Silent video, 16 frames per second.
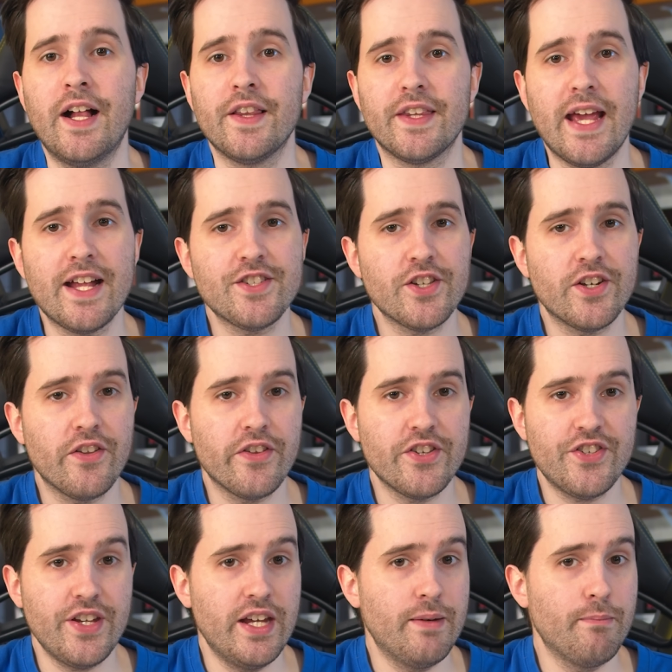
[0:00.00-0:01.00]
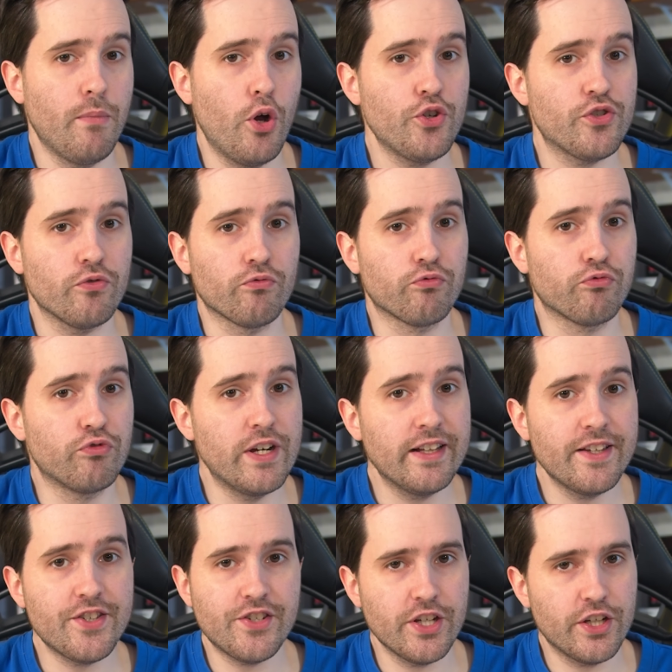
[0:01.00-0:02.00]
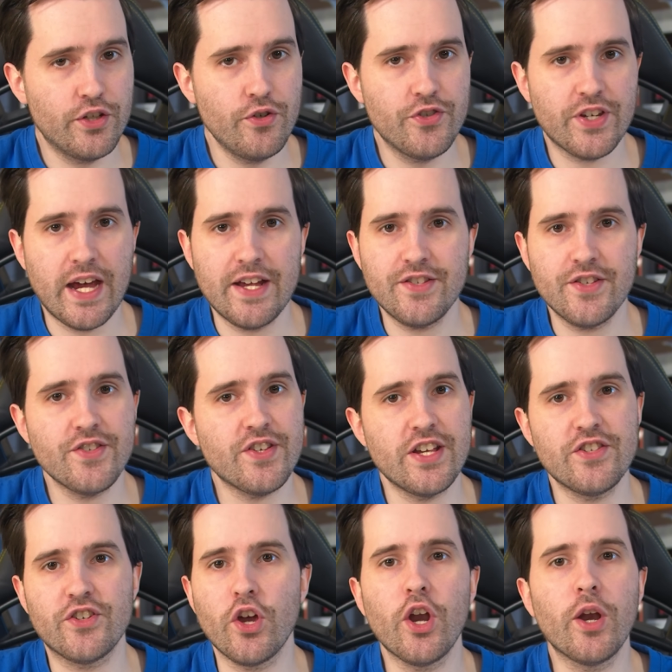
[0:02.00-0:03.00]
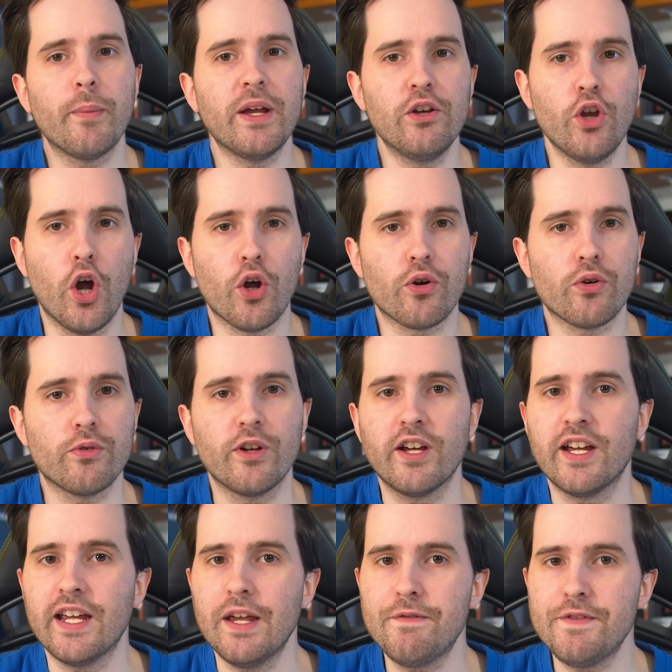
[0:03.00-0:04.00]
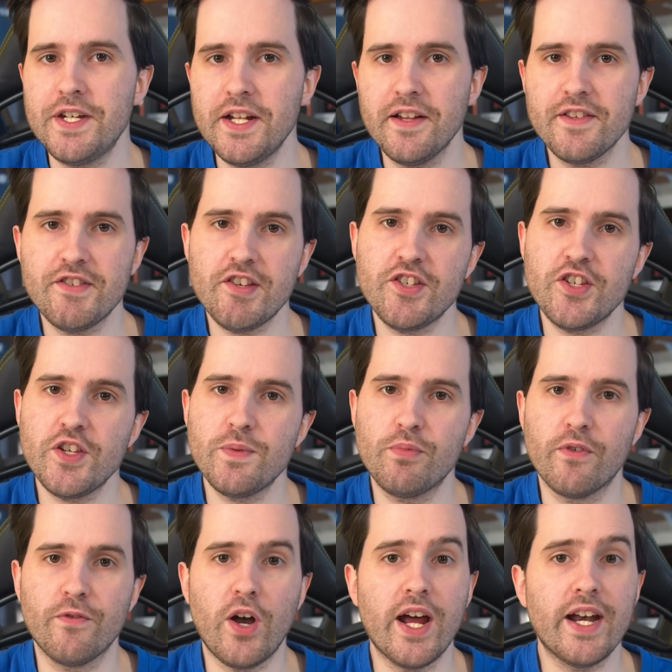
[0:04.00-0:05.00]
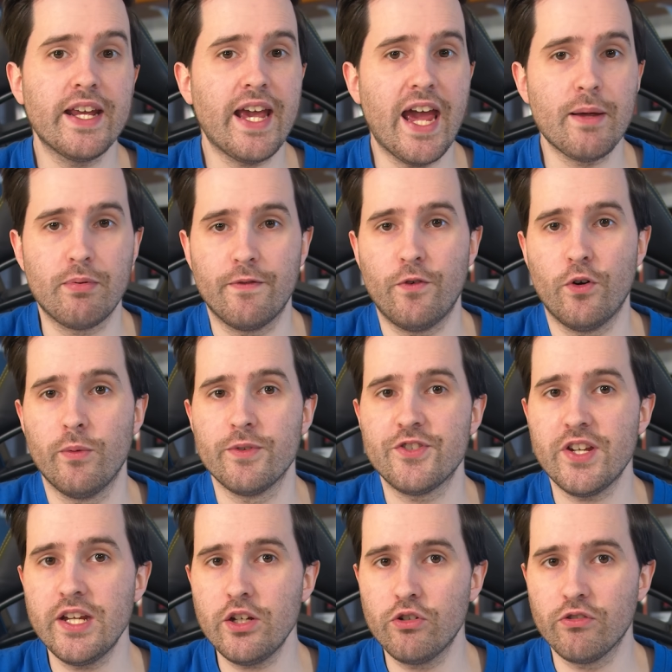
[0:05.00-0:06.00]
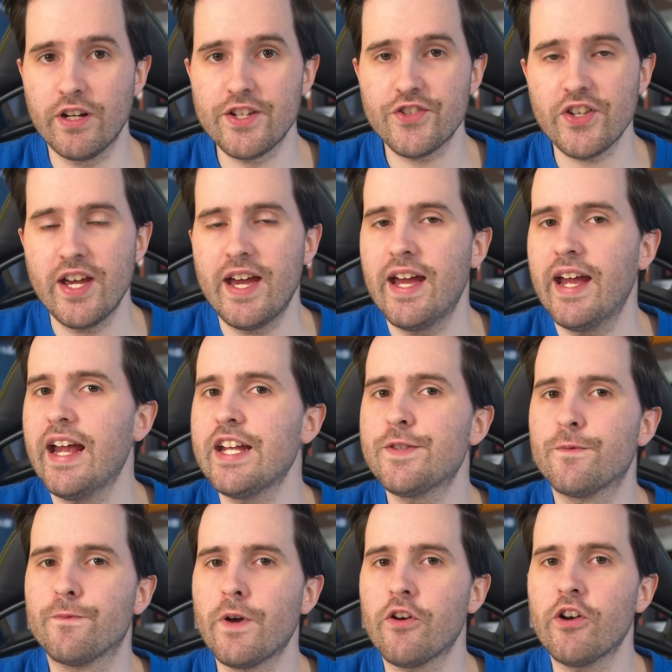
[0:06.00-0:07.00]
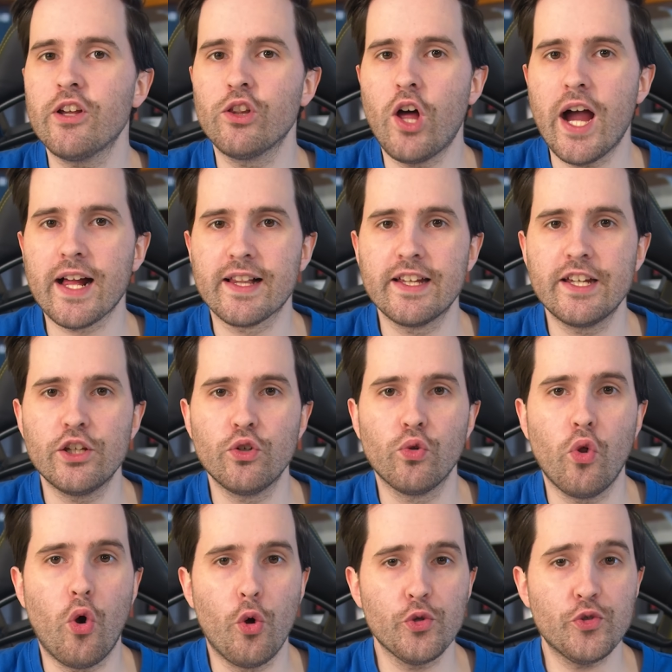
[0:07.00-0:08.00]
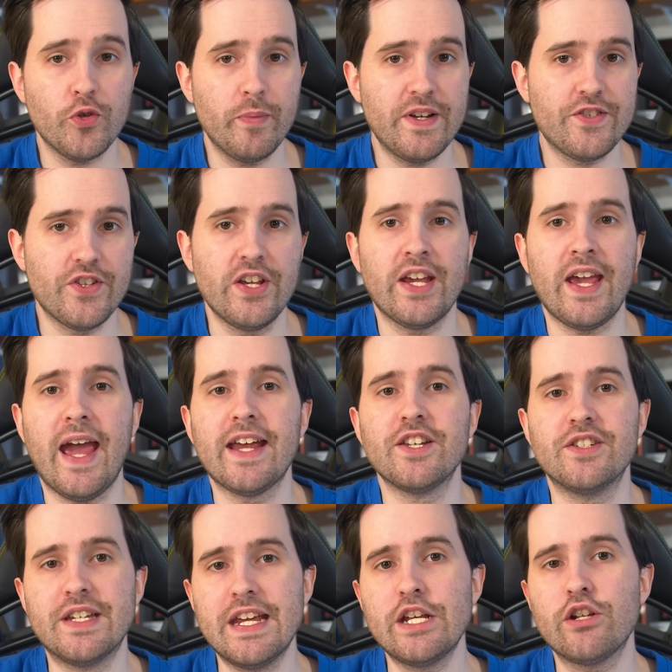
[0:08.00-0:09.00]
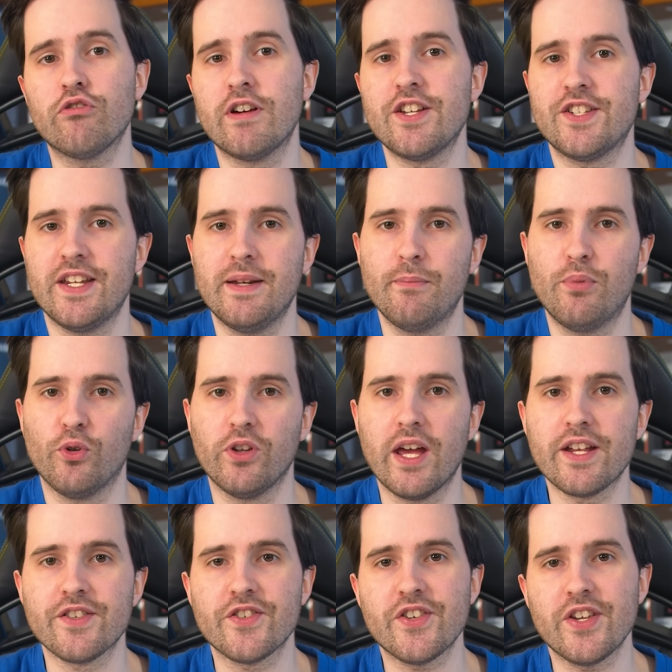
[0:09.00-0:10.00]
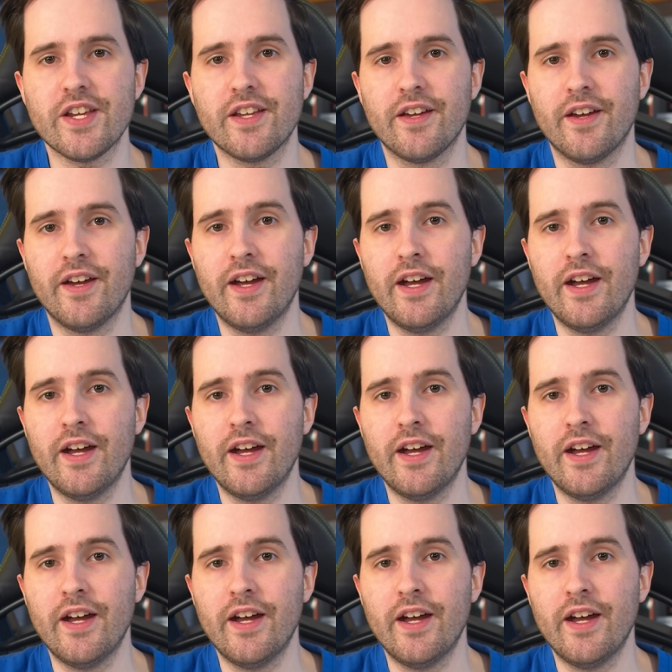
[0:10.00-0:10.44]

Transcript: The answer to this in most realistic use cases is going to be no. If DLSS is providing a performance increase, it's very likely you'll also be seeing a decreased input latency.